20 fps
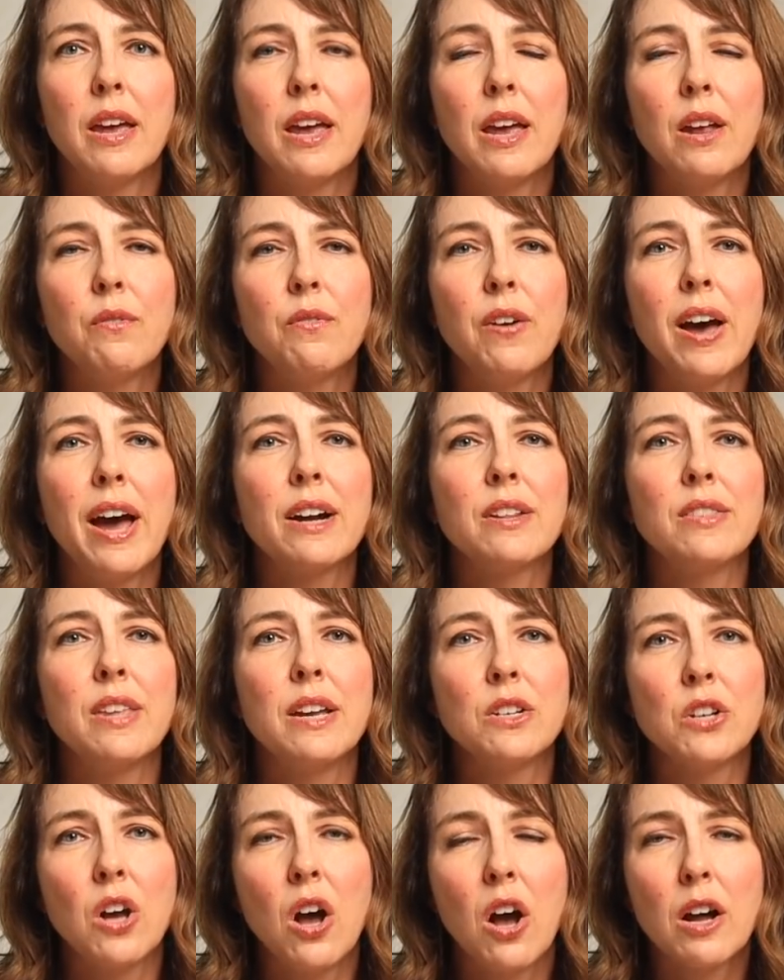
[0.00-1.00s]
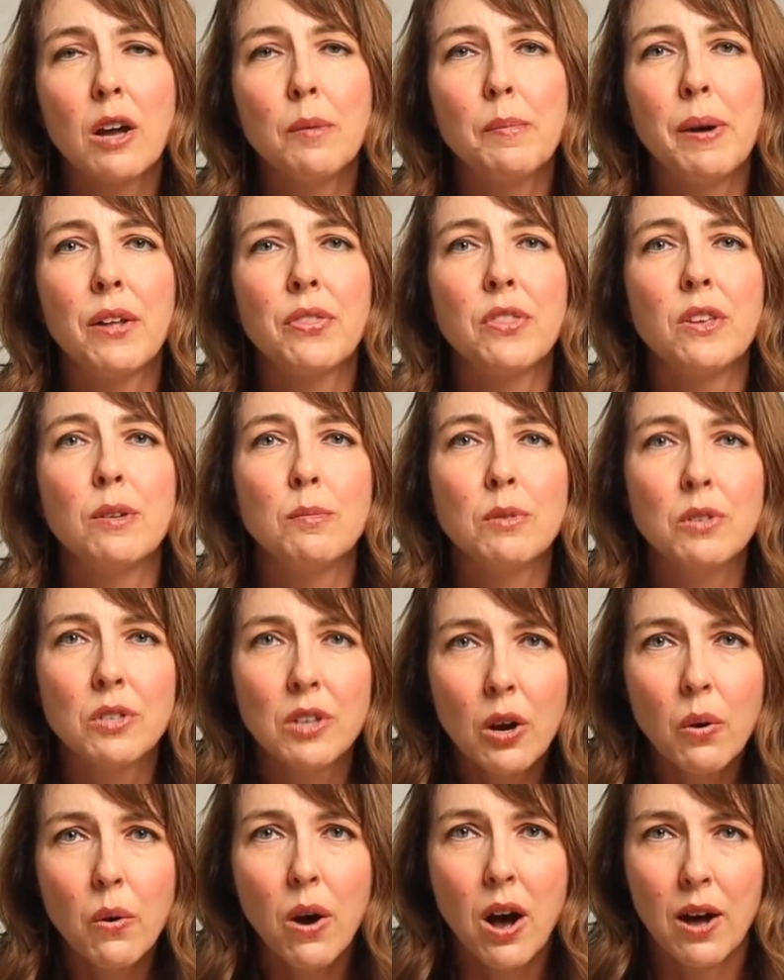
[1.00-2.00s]
In fact, they talk about them
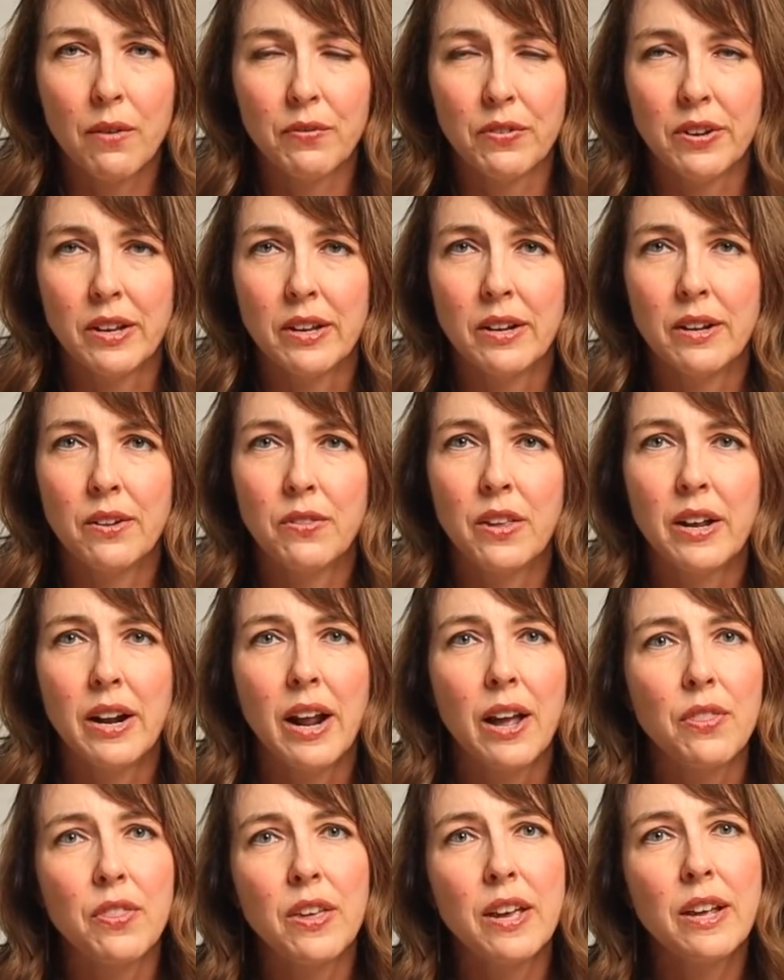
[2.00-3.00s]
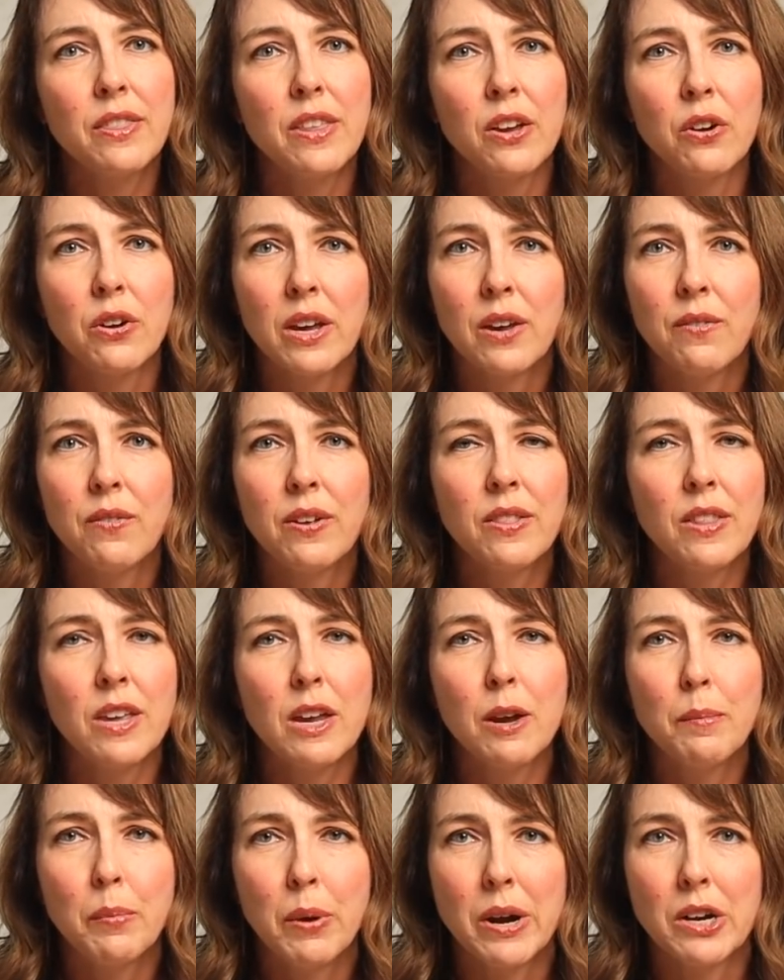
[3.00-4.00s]
so often that I think they're giving the
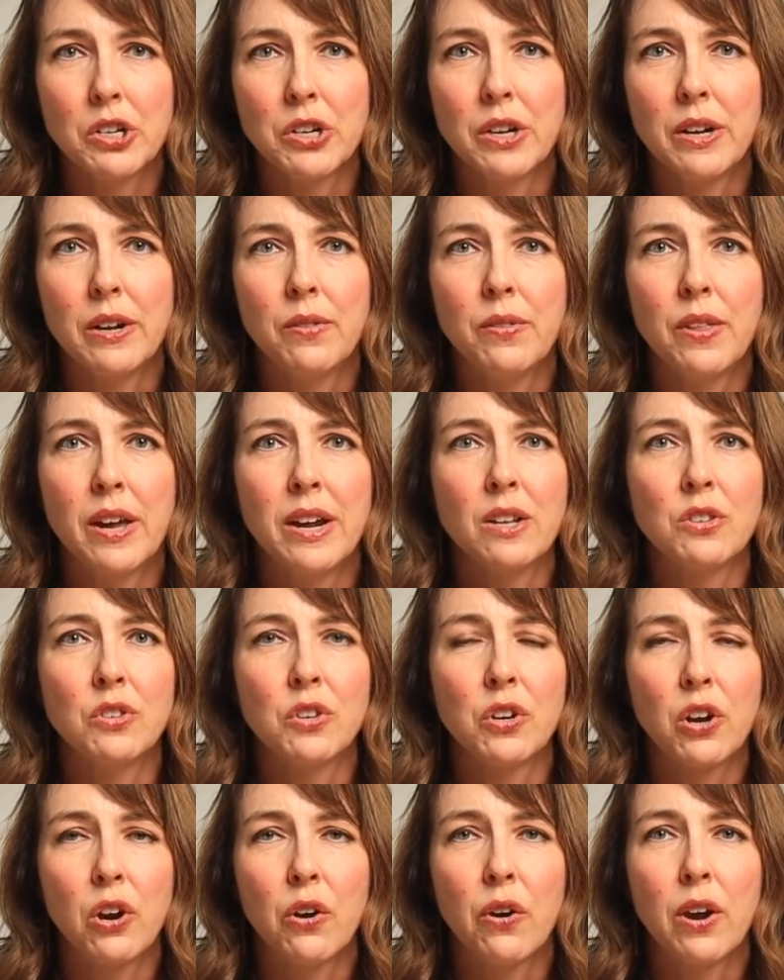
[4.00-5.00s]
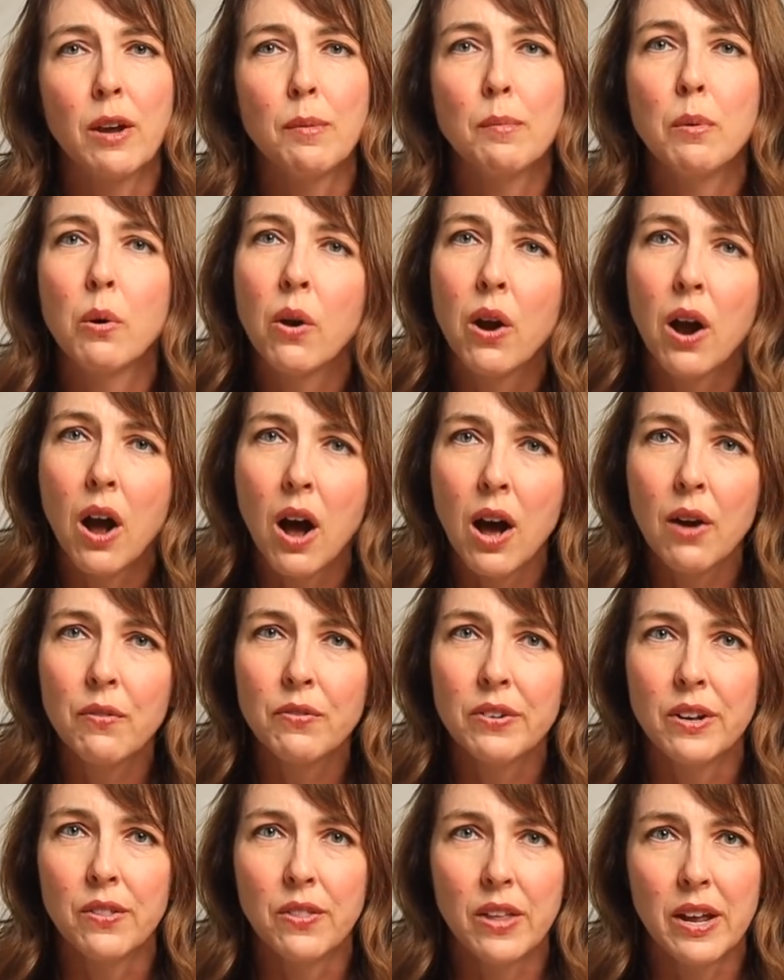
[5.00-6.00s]
impression that it's occurring more
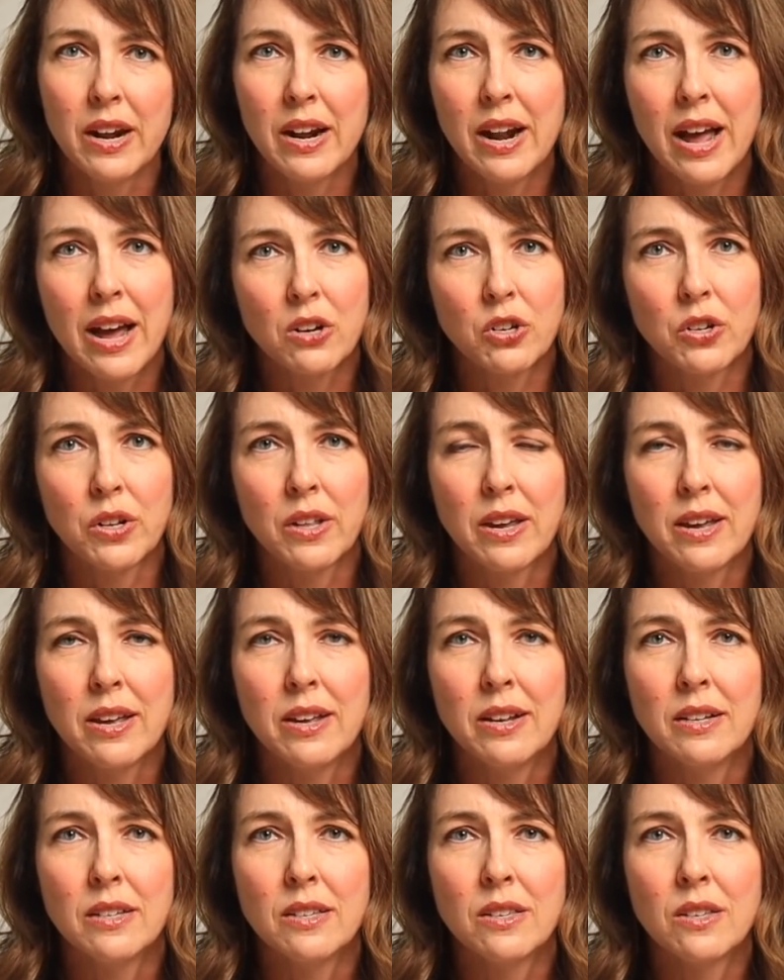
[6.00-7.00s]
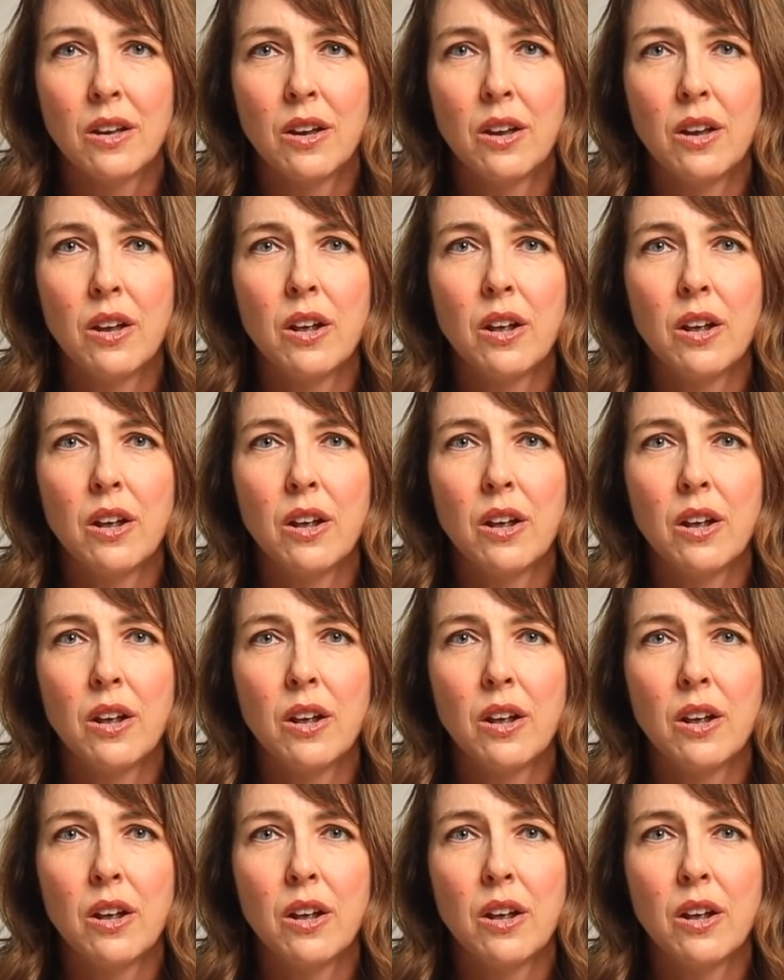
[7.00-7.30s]
often than it actually is.